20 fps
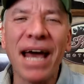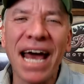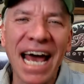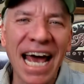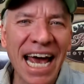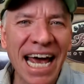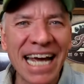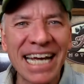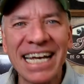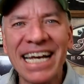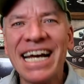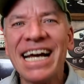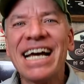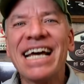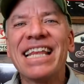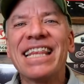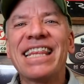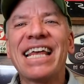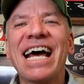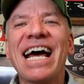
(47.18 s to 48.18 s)
bag
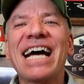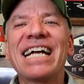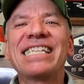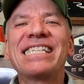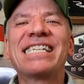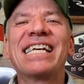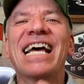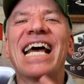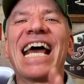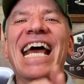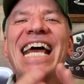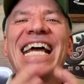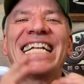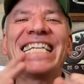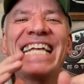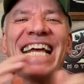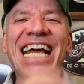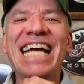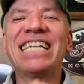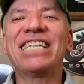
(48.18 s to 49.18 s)
that's a
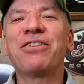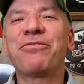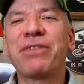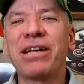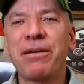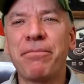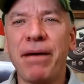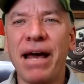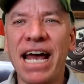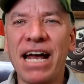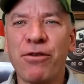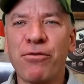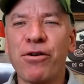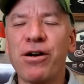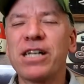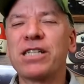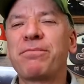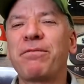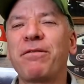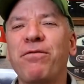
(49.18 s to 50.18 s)
10 degree bag,
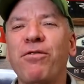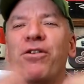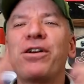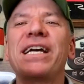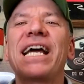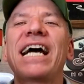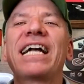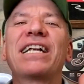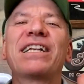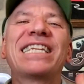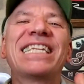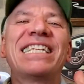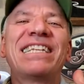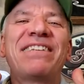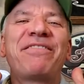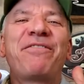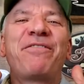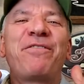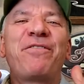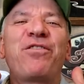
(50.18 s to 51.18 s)
whereas before you had a
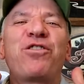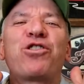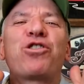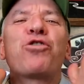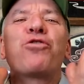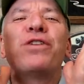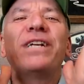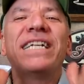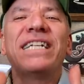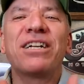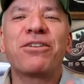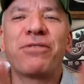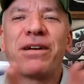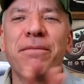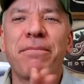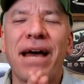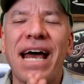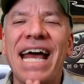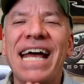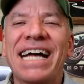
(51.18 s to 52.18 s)
30
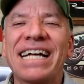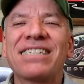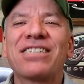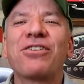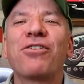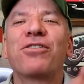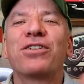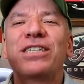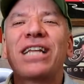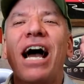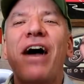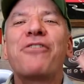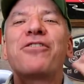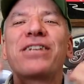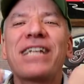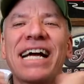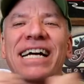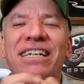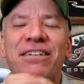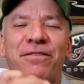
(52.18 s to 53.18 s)
degree bag, and so now
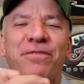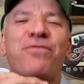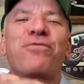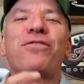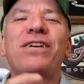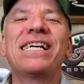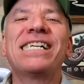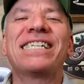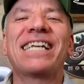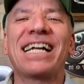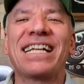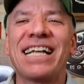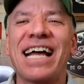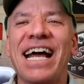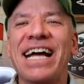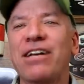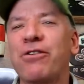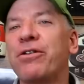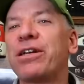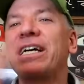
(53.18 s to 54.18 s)
you're not gonna freeze at
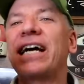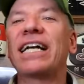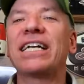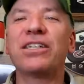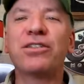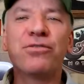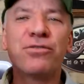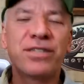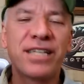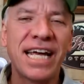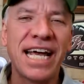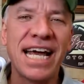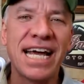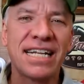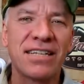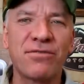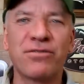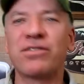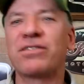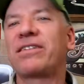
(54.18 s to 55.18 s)
night, or you got a new
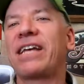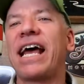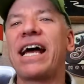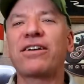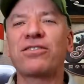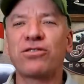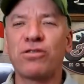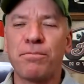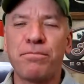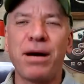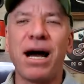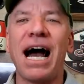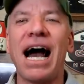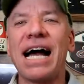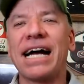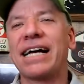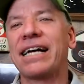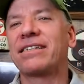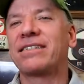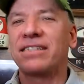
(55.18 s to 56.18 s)
tent with extra
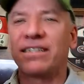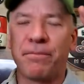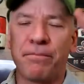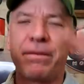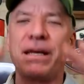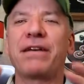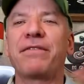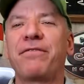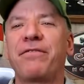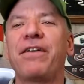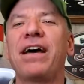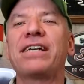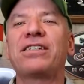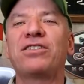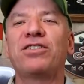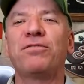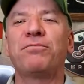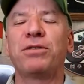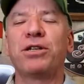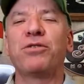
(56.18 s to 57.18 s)
pockets and a big
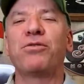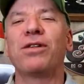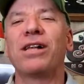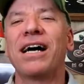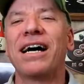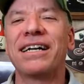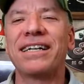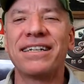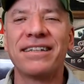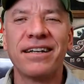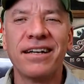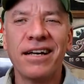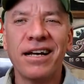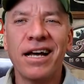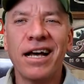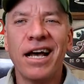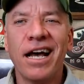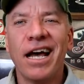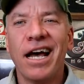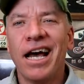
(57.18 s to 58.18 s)
vestibule on it,
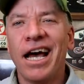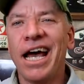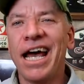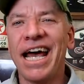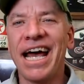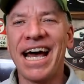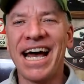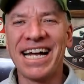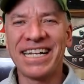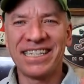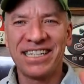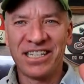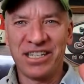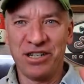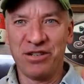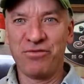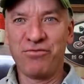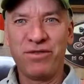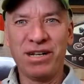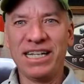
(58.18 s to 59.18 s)
and
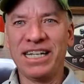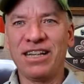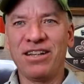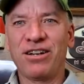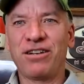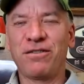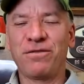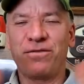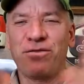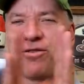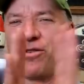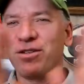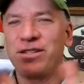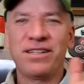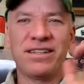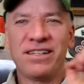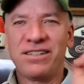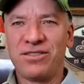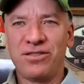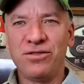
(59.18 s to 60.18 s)
you're really looking forward
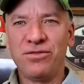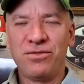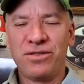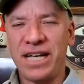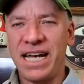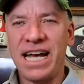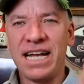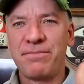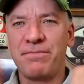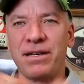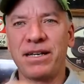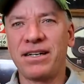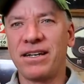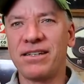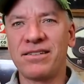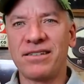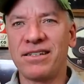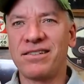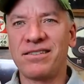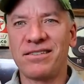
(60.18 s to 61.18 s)
to this new tent
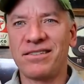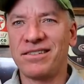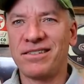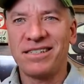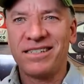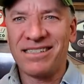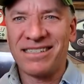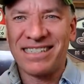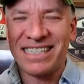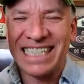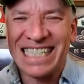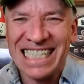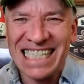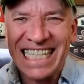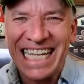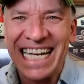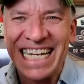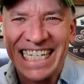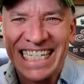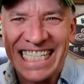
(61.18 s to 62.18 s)
because it's just
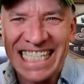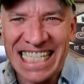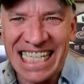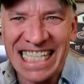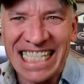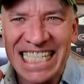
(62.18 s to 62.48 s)
like